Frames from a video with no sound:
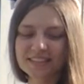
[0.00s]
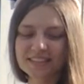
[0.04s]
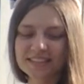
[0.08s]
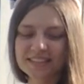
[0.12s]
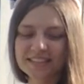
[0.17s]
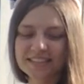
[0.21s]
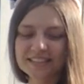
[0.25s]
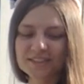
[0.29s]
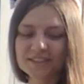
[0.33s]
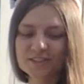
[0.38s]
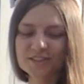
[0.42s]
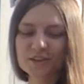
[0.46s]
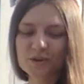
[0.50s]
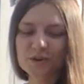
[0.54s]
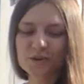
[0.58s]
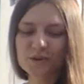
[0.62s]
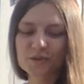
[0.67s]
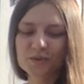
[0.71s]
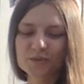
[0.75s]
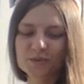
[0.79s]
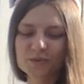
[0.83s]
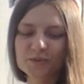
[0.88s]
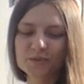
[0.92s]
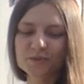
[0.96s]
And
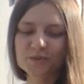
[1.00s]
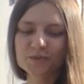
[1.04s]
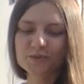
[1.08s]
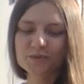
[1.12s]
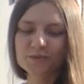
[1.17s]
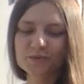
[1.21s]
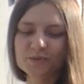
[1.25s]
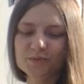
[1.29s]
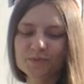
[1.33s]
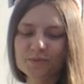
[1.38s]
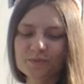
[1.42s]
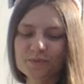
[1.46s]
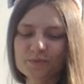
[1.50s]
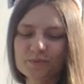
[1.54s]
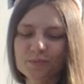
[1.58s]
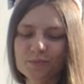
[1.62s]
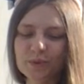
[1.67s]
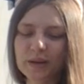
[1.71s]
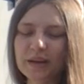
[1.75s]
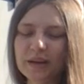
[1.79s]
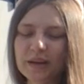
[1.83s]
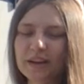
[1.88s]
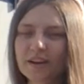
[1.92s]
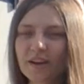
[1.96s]
so
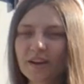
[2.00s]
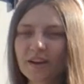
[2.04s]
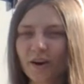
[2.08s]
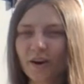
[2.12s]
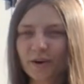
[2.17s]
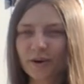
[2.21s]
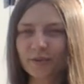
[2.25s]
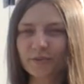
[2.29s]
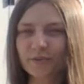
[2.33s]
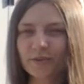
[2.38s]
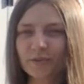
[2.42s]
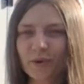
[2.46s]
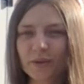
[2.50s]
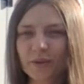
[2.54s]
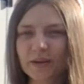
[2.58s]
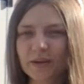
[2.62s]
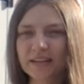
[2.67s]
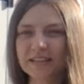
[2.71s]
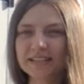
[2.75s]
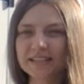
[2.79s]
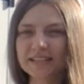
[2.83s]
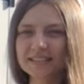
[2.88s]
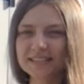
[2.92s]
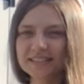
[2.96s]
bringing our
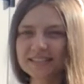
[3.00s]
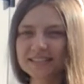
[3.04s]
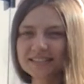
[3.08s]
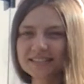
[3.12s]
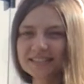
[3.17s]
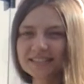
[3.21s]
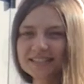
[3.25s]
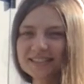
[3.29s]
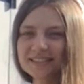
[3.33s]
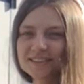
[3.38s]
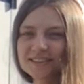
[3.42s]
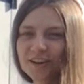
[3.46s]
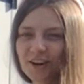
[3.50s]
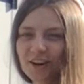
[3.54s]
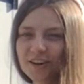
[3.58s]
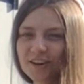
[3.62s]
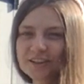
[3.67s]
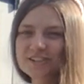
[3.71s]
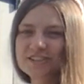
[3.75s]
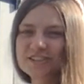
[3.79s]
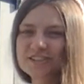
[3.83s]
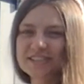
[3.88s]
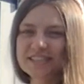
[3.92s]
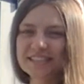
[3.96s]
focus
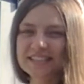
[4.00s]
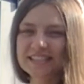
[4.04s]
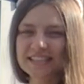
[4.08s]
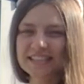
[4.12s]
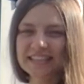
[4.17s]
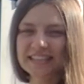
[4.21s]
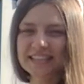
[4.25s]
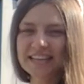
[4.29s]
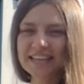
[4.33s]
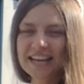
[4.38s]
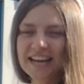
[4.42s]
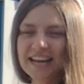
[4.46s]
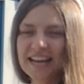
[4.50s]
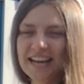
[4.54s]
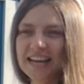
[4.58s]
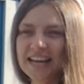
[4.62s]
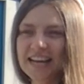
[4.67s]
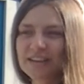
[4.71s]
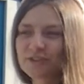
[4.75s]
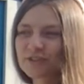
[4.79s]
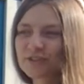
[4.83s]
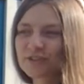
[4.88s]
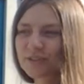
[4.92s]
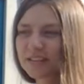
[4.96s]
consciously
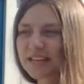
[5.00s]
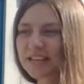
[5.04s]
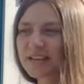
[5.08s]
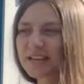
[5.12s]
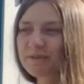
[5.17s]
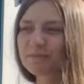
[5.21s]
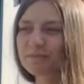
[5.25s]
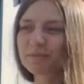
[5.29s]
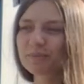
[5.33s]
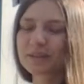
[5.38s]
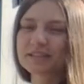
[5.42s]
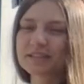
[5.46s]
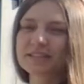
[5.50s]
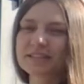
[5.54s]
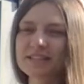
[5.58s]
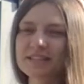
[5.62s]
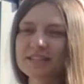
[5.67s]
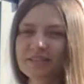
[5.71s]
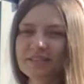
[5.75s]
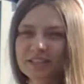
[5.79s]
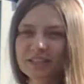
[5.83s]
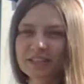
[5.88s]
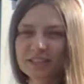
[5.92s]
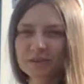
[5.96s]
into the implicits
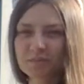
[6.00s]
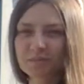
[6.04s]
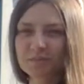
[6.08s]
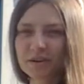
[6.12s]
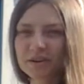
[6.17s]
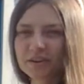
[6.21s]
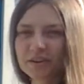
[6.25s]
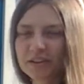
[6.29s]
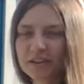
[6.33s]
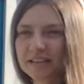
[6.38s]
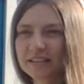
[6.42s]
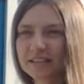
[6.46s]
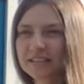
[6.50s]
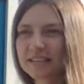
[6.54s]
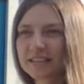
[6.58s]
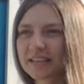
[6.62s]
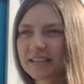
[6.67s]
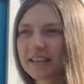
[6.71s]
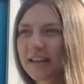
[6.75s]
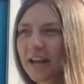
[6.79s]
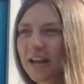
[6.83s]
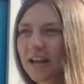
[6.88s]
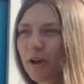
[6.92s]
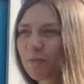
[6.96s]
of experience
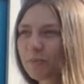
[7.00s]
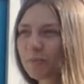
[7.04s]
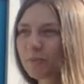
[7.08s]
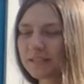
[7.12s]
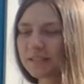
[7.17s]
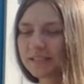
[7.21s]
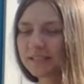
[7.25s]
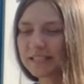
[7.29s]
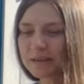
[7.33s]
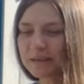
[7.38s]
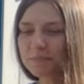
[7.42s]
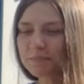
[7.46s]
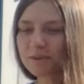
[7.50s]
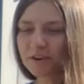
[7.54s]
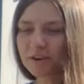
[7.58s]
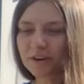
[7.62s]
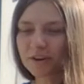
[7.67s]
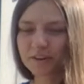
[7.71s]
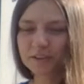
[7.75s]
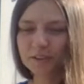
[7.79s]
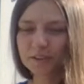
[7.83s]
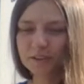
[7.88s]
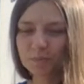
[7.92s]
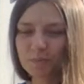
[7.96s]
can help us deepen our
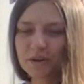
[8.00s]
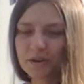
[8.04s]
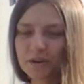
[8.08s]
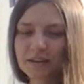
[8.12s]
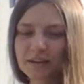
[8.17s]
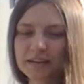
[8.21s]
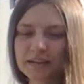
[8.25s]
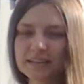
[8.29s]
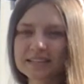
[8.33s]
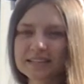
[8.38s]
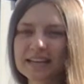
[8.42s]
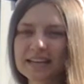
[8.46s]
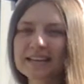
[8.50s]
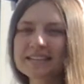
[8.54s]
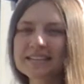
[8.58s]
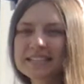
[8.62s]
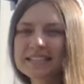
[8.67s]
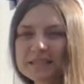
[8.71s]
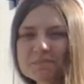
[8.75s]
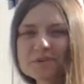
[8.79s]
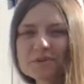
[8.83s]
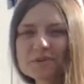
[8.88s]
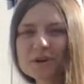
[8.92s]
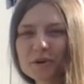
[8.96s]
experience and
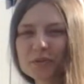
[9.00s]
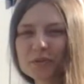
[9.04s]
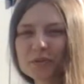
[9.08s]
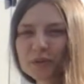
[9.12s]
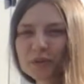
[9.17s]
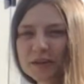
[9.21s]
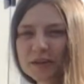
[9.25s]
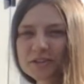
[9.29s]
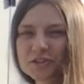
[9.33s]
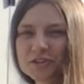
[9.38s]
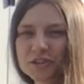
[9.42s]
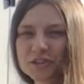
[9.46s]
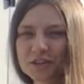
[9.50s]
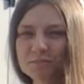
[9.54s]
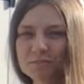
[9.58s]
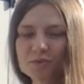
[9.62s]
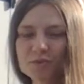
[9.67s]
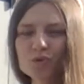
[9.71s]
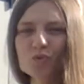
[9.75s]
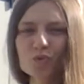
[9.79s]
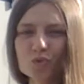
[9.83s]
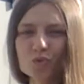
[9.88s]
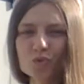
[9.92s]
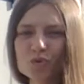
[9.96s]
deepen our friendships
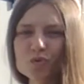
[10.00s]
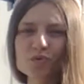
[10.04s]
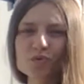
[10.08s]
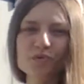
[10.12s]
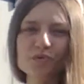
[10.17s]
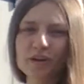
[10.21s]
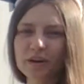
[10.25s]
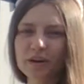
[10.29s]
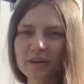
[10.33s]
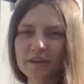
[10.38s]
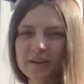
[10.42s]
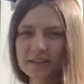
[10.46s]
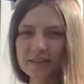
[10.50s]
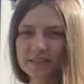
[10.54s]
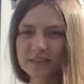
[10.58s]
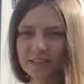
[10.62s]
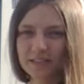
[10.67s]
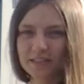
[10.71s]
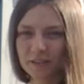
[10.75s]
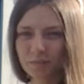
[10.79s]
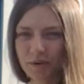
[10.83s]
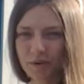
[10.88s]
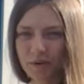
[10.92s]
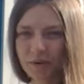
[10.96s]
through various
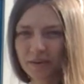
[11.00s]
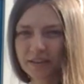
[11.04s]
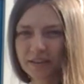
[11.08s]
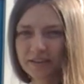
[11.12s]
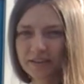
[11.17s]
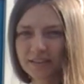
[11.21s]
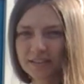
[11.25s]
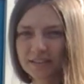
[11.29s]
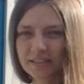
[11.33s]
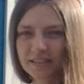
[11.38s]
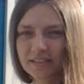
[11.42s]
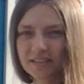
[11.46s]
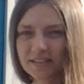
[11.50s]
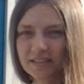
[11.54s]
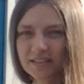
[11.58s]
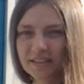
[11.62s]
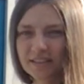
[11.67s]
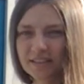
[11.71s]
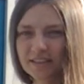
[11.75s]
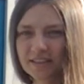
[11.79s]
experiences.